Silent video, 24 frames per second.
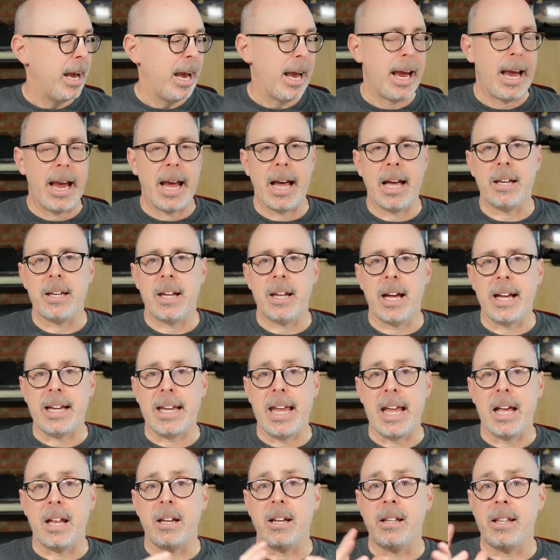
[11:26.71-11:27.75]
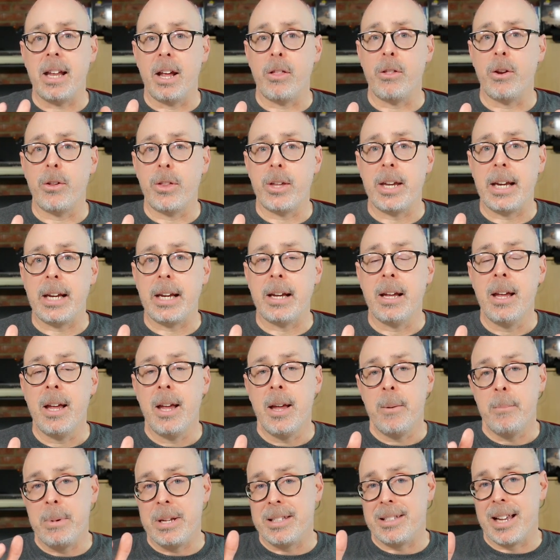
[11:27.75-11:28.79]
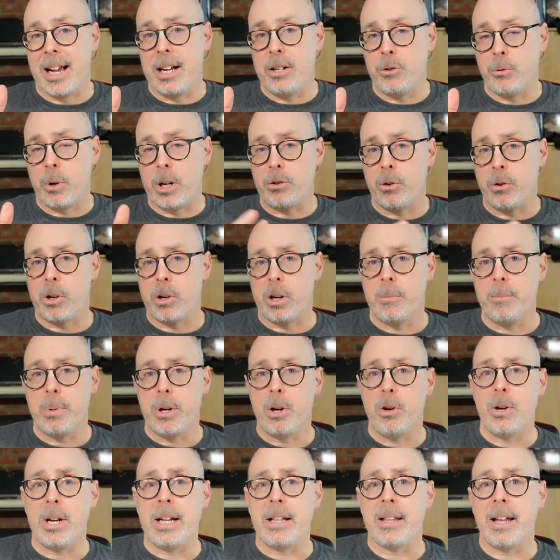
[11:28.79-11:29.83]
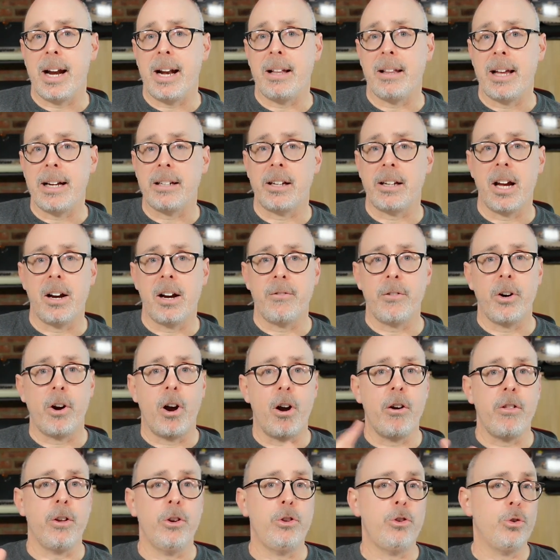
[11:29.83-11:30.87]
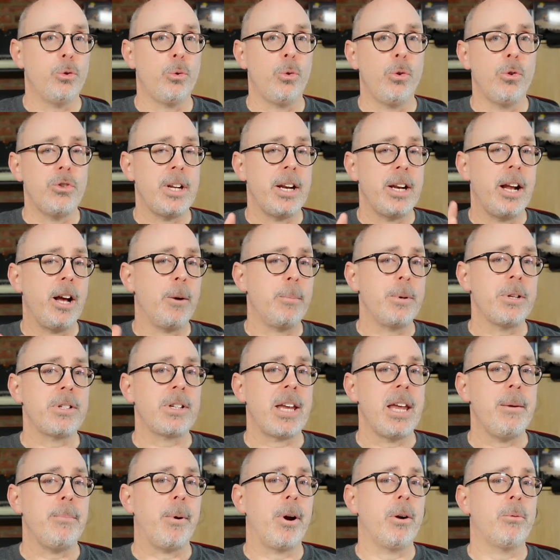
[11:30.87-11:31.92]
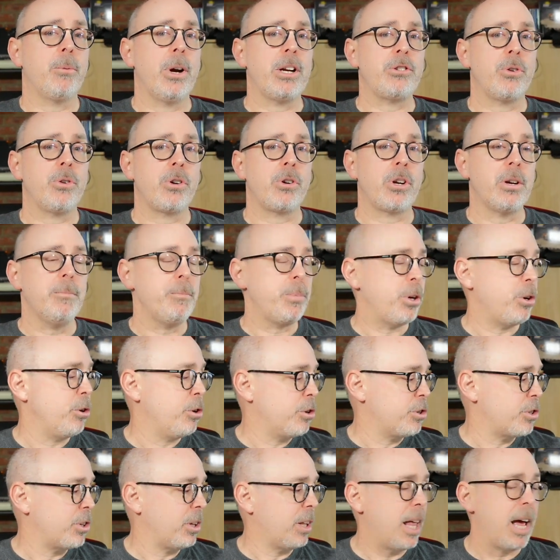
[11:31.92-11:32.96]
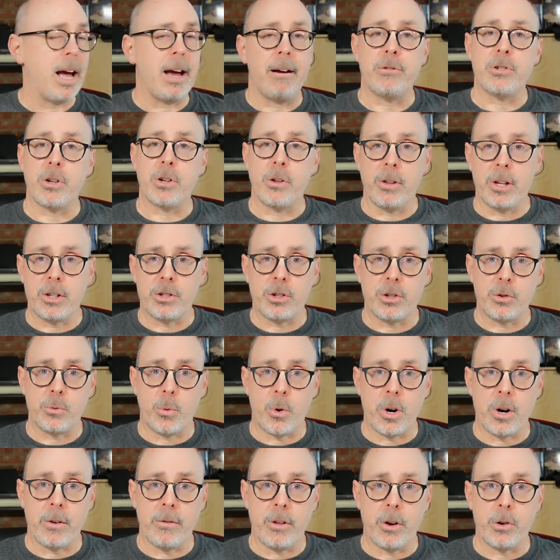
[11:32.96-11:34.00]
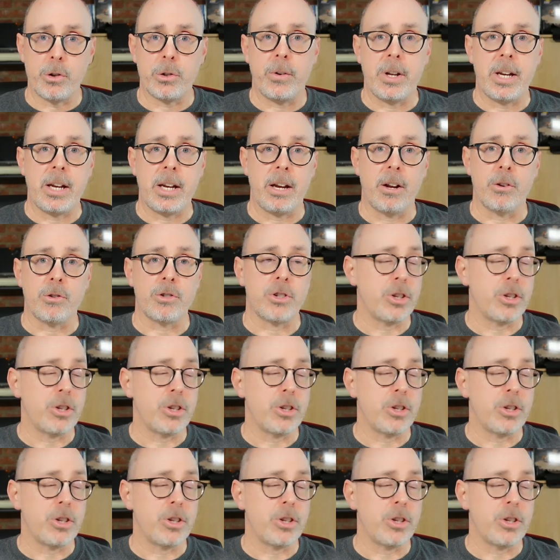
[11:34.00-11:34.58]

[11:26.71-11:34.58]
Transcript: And again, the other thing besides retro computing that I like to cover are the tools that help us keep our retro computers alive. So this is one of those videos.